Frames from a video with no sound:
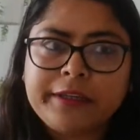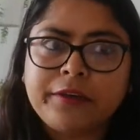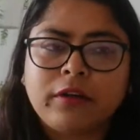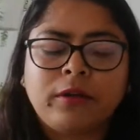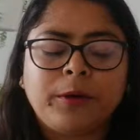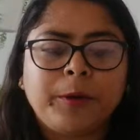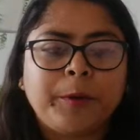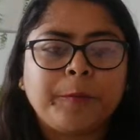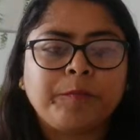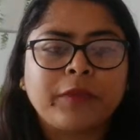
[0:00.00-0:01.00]

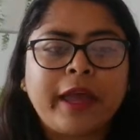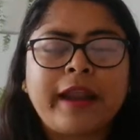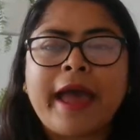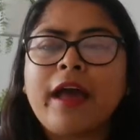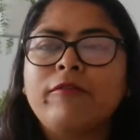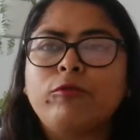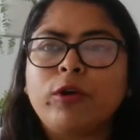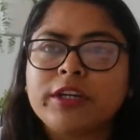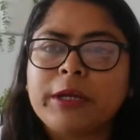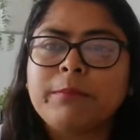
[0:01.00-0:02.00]
and I have
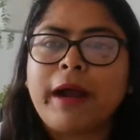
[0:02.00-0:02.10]
worked in